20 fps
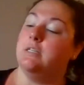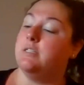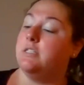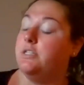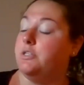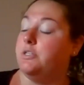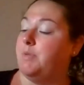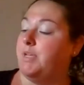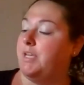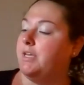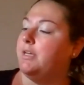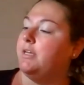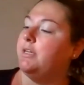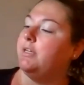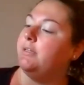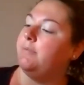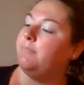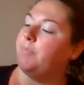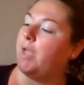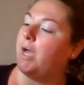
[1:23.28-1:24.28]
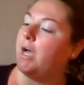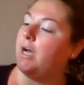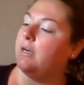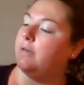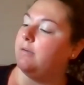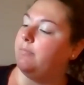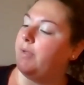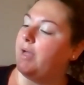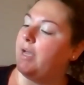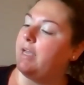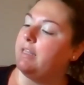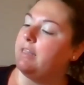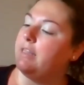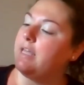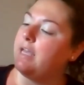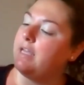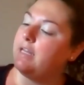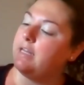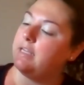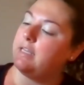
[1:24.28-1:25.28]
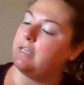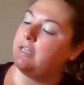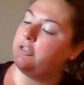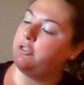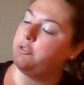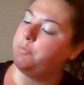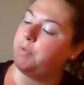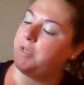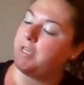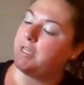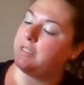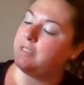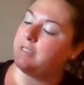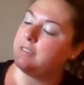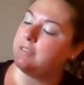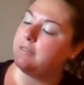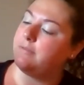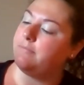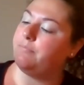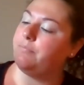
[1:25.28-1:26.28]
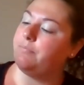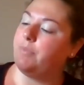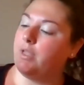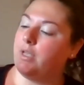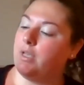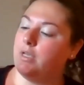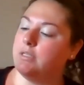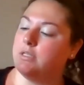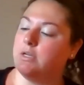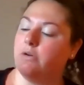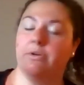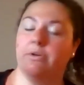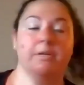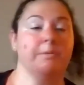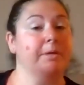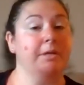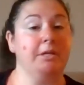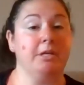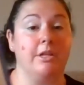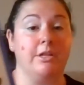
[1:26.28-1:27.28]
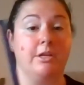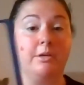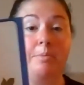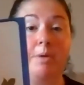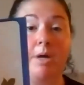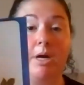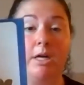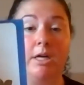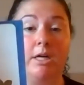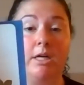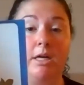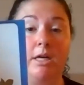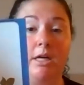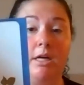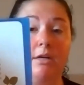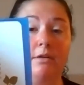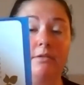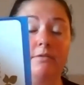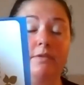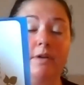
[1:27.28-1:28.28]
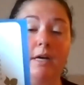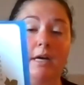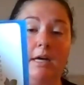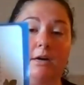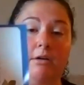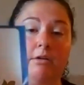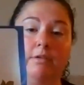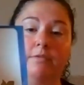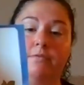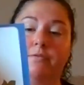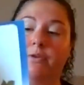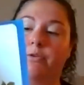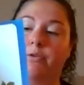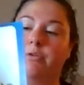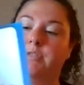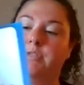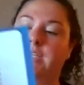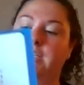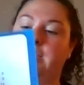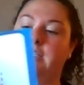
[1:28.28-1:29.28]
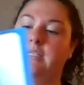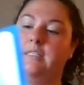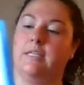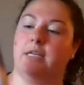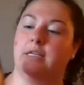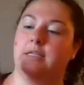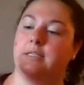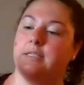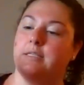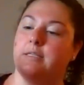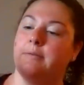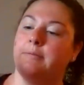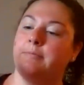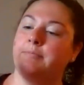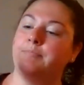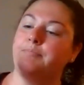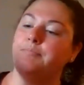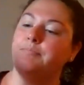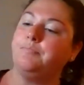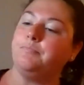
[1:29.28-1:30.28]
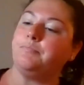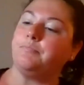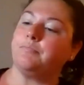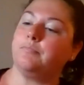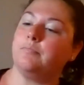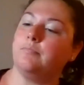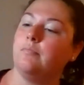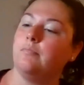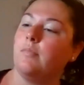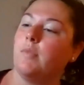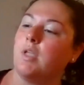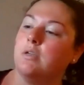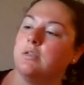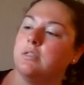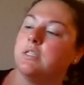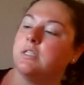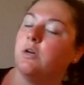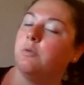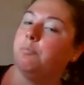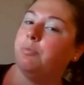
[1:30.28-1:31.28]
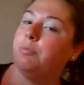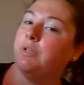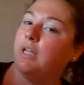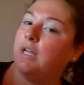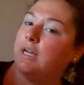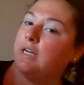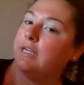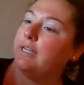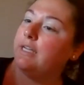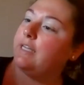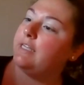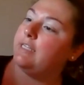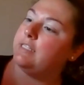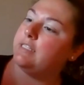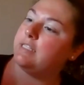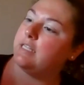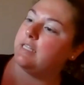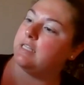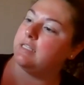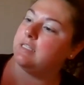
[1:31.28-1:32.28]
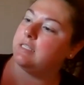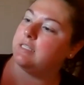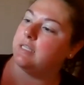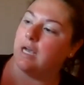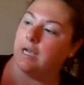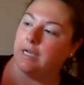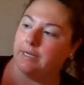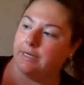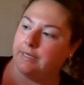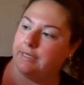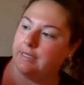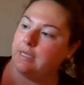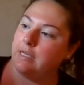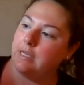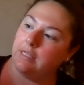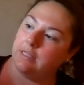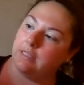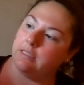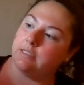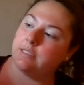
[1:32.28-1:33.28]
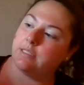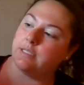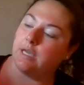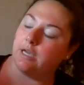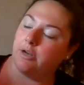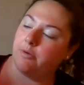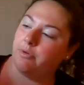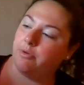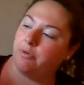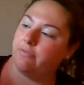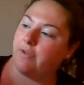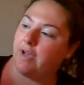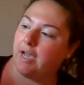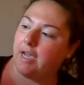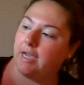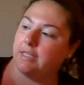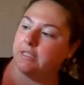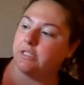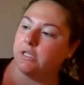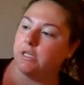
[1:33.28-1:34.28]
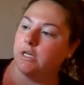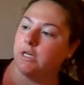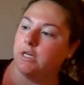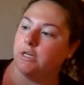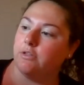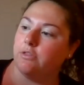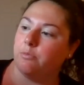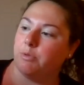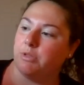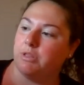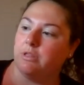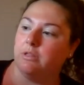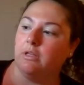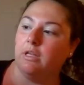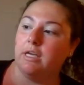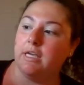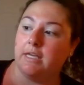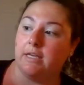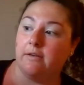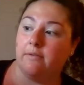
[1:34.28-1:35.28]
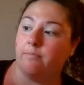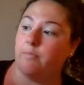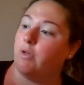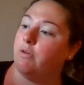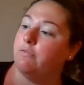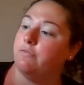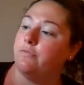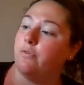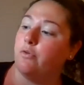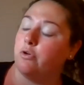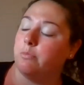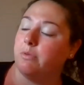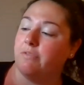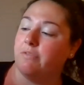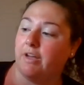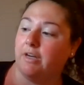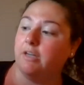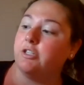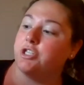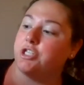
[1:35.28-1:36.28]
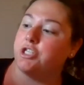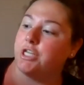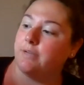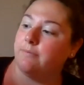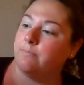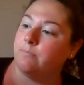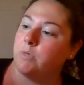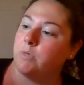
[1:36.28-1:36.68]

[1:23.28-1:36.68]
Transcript: Excuse me. And then each piece is going to be another part of our photosynthesis. So plug into the sun. The sun provides Earth with light, a form of energy.